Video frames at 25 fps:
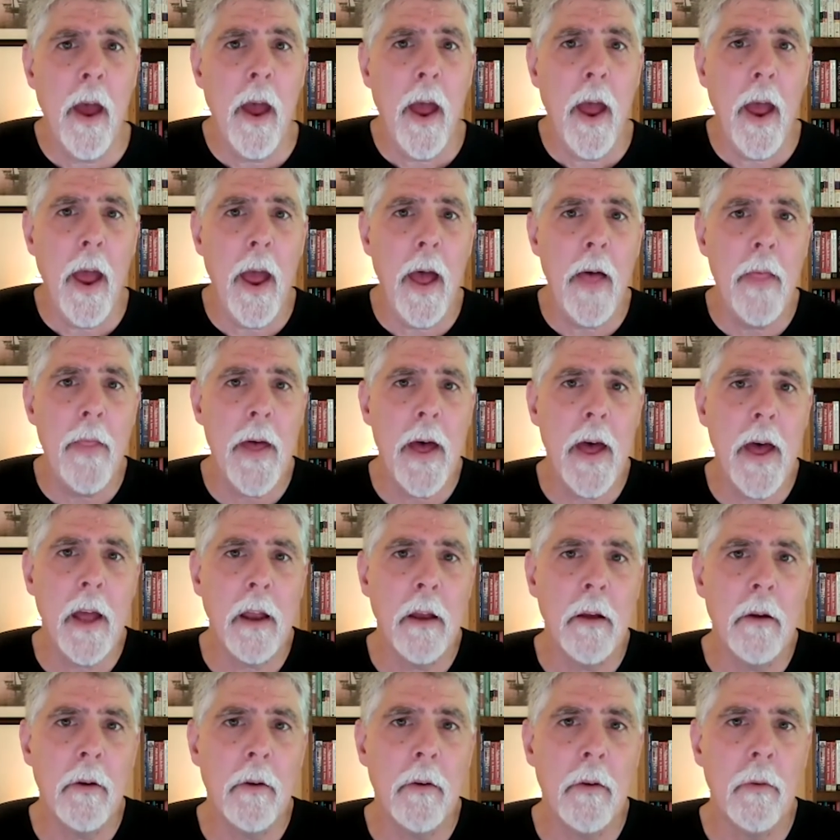and
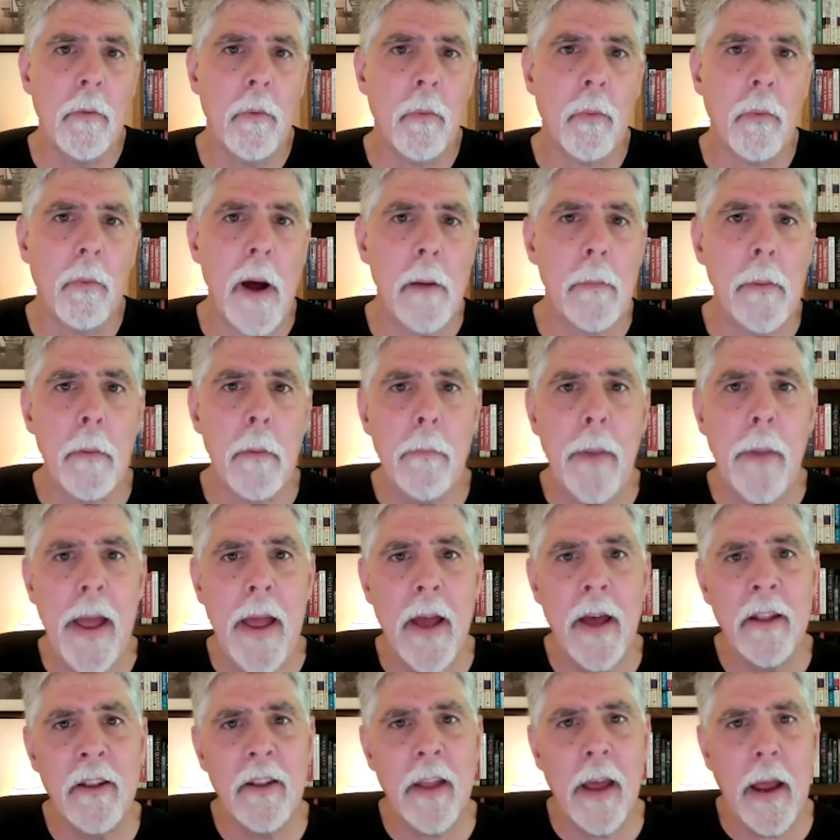then rubber
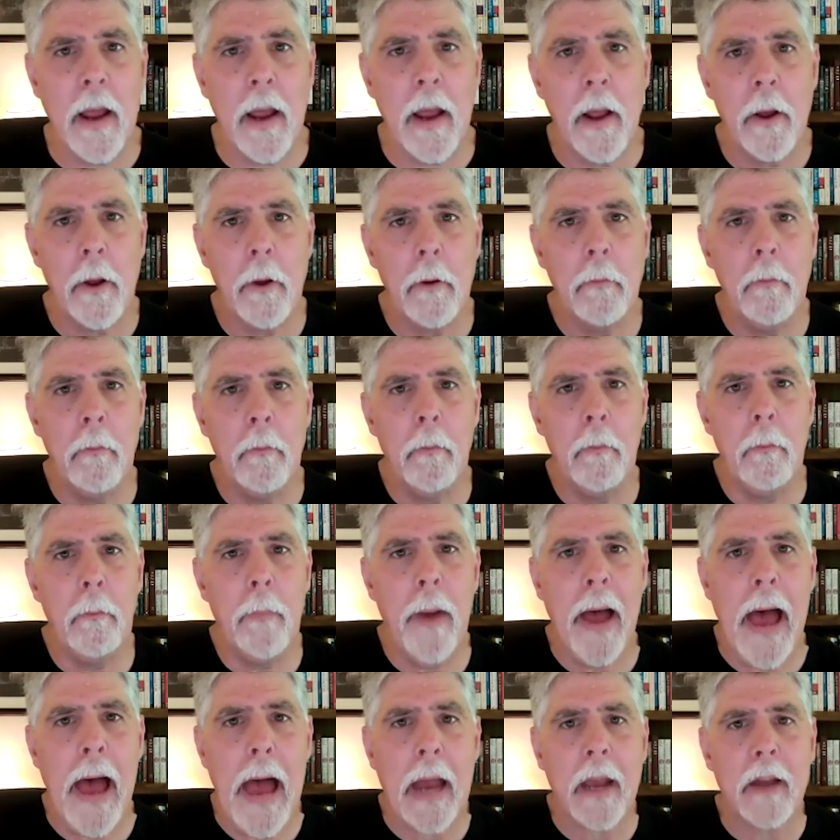banding
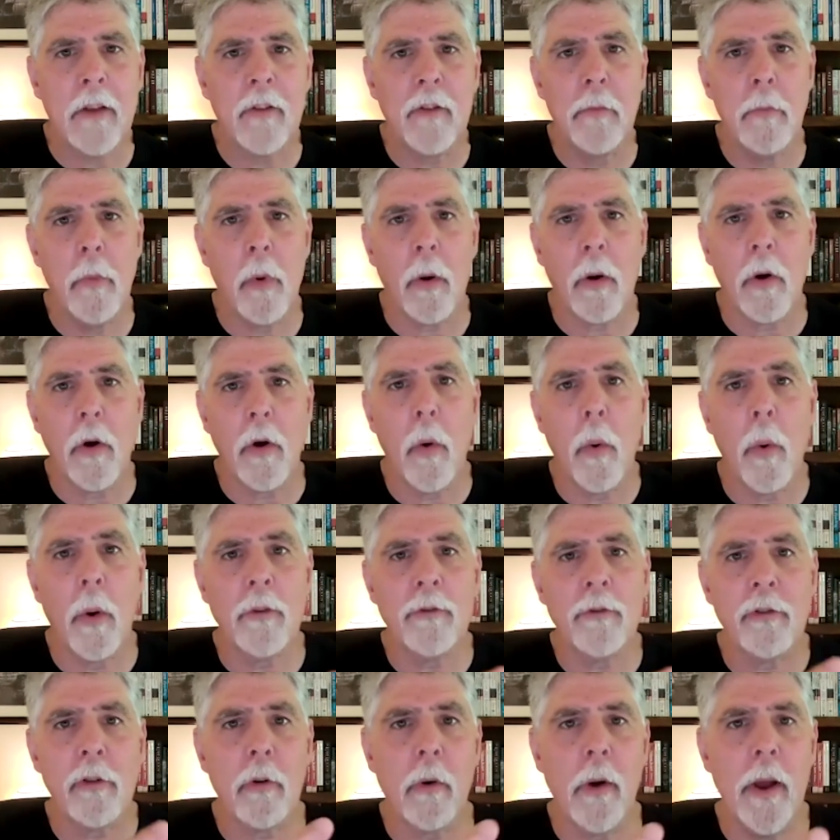back to more
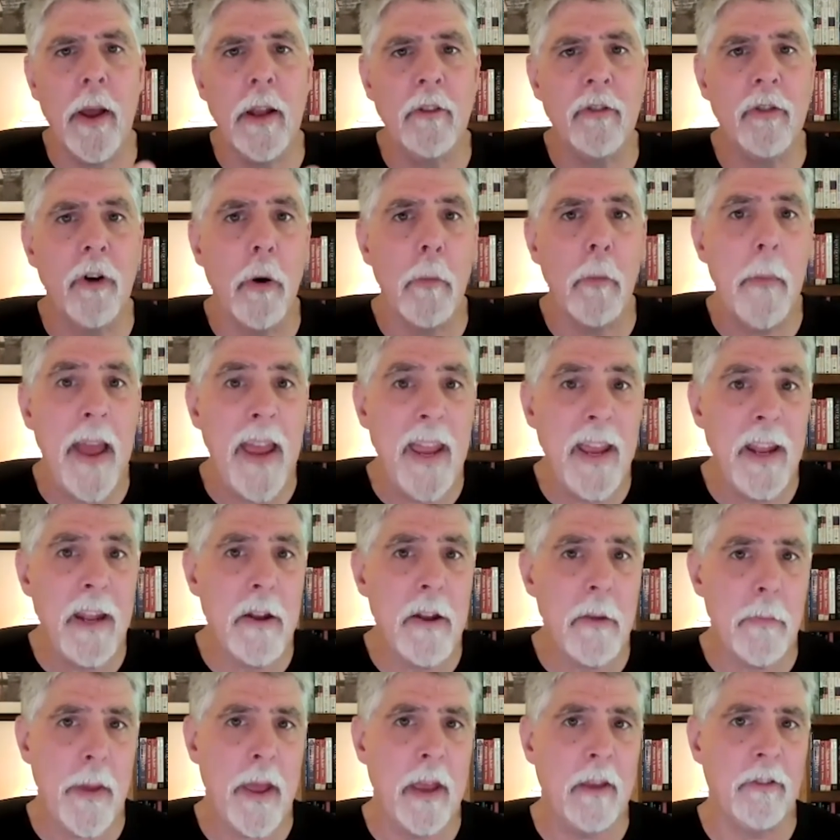coarse-grained
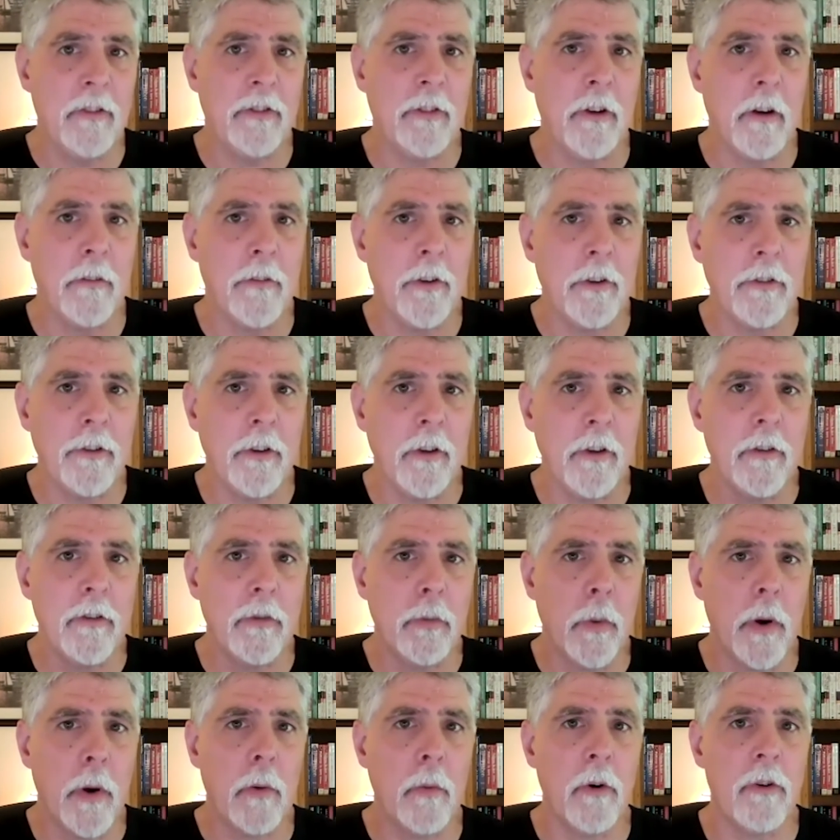domain-based services
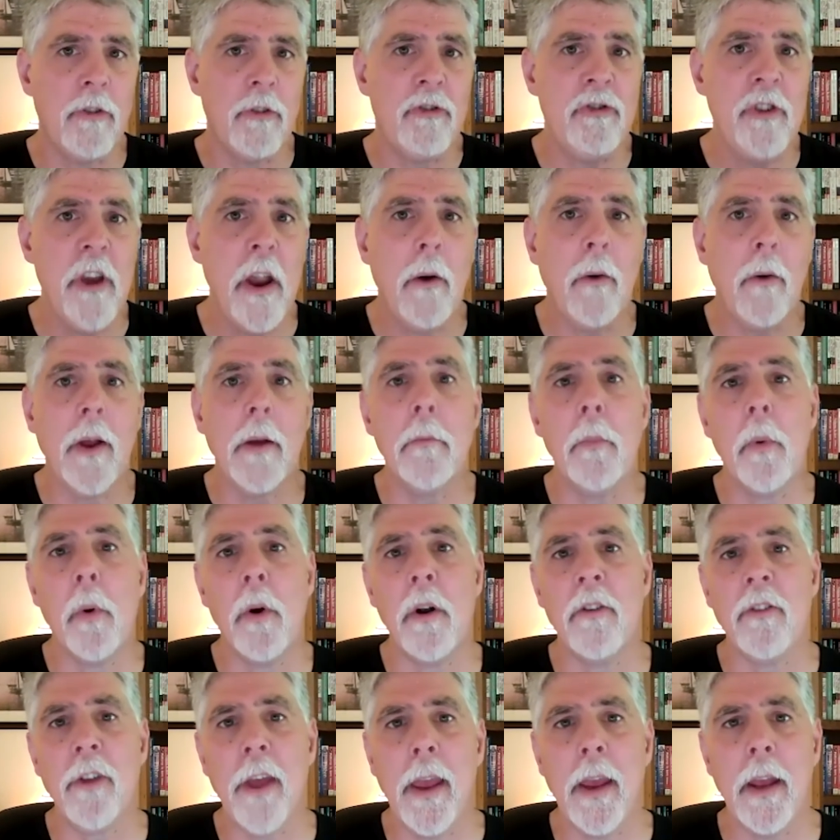where we're sharing
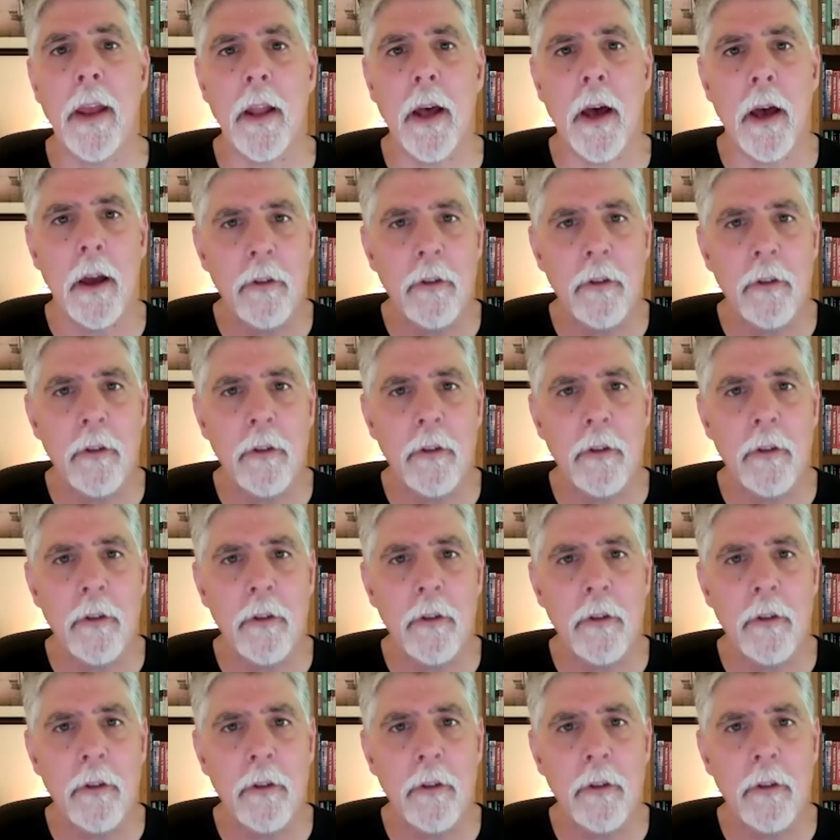more data,